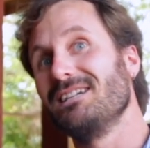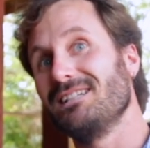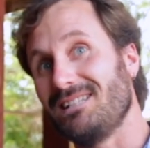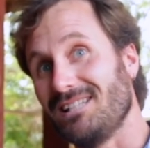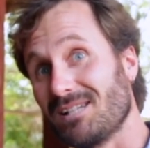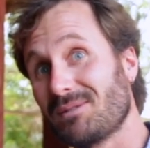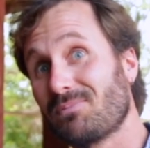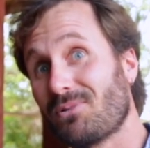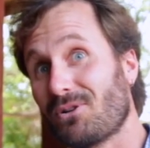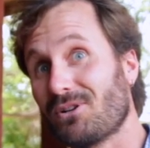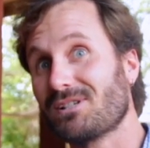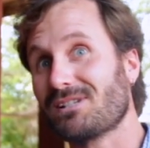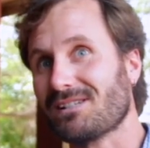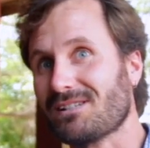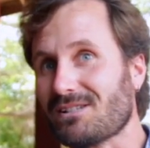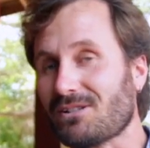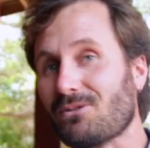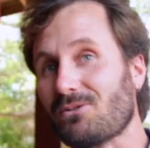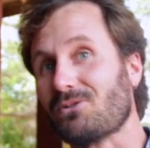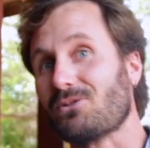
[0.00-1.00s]
this
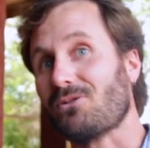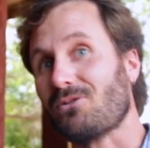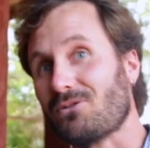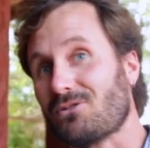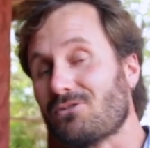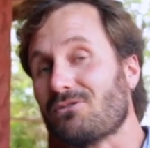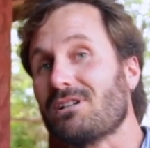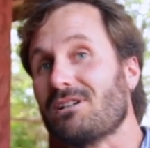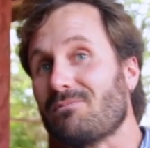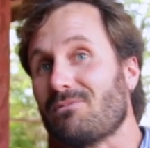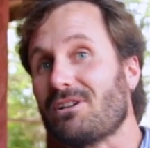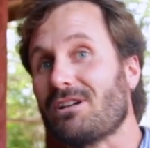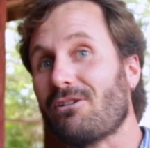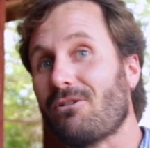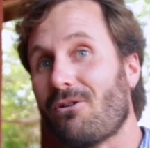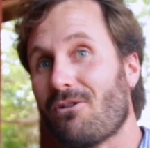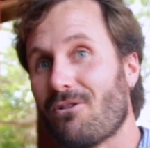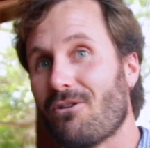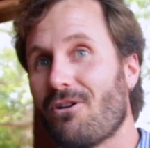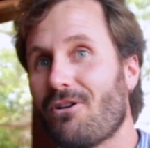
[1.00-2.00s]
person. So talk to him
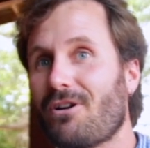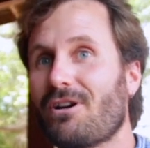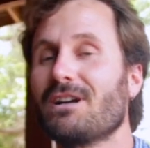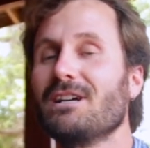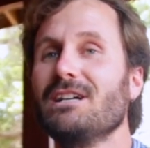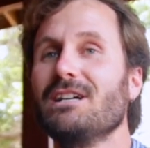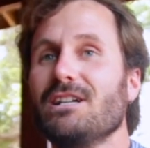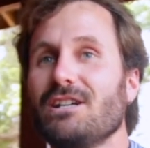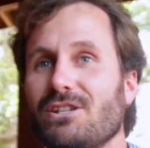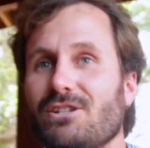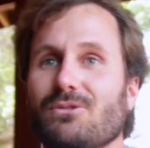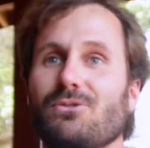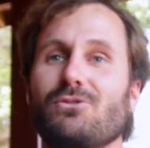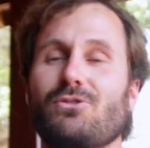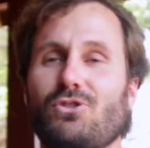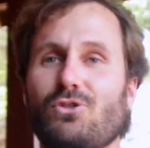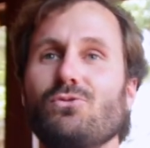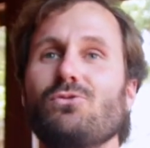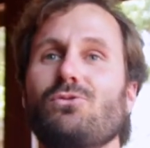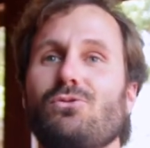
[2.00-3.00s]
or her. So
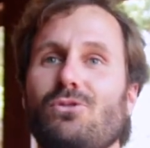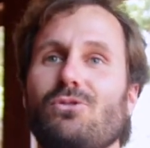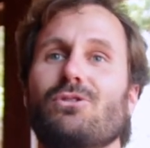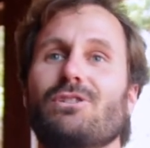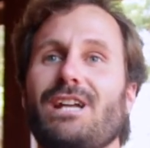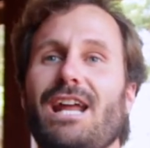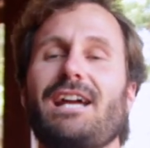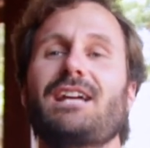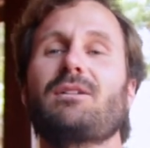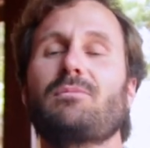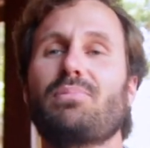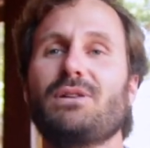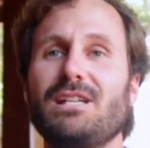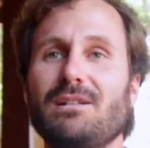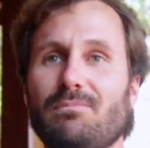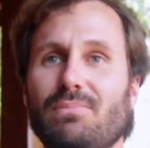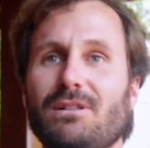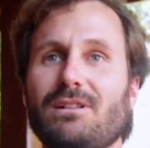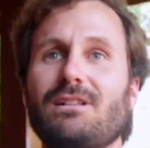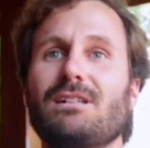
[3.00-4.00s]
to connect
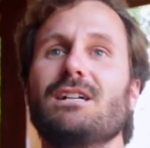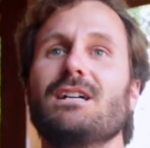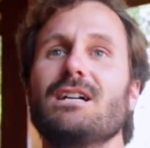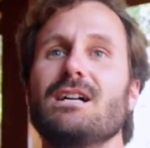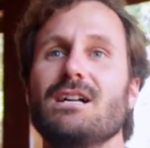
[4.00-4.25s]
people,